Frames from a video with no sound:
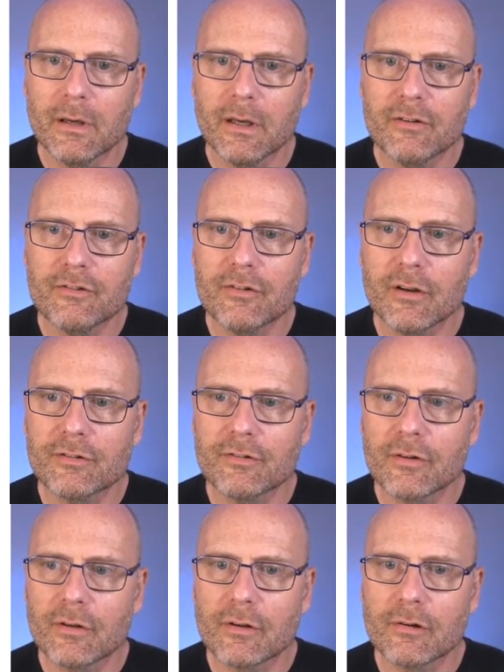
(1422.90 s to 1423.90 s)
It's
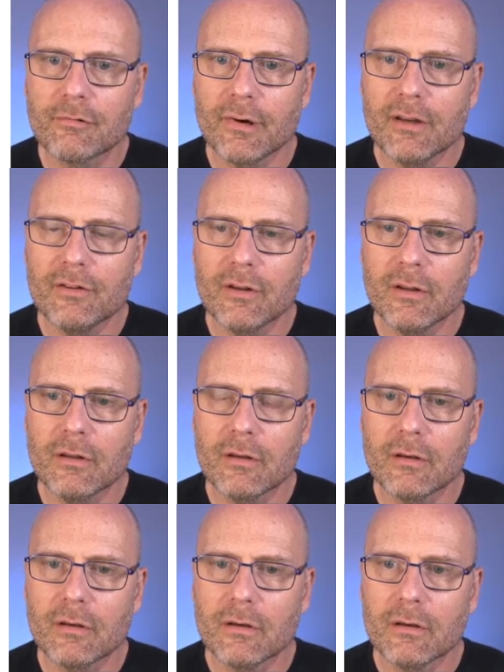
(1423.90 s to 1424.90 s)
just crazy.
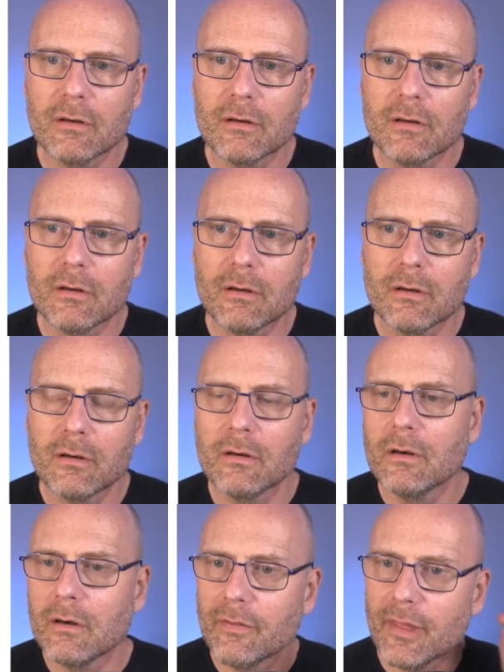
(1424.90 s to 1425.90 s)

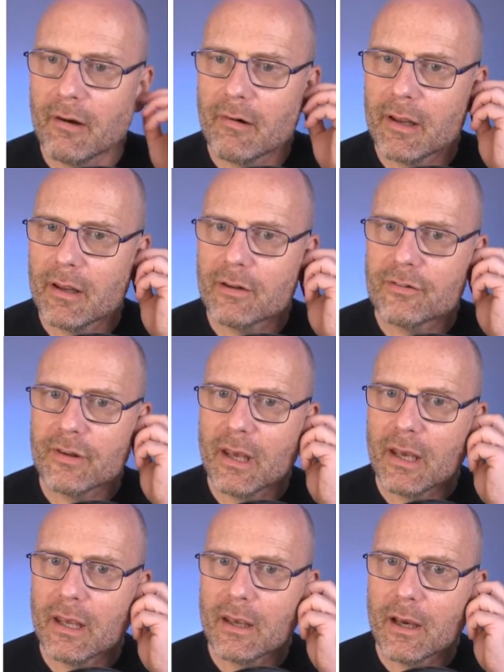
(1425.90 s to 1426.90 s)
There is
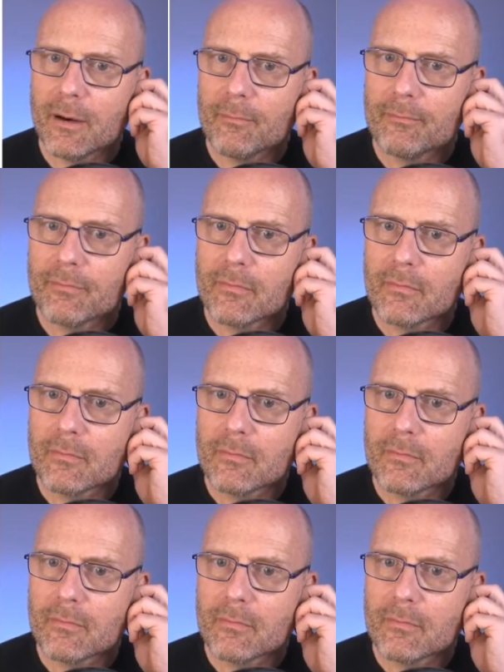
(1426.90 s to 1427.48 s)
in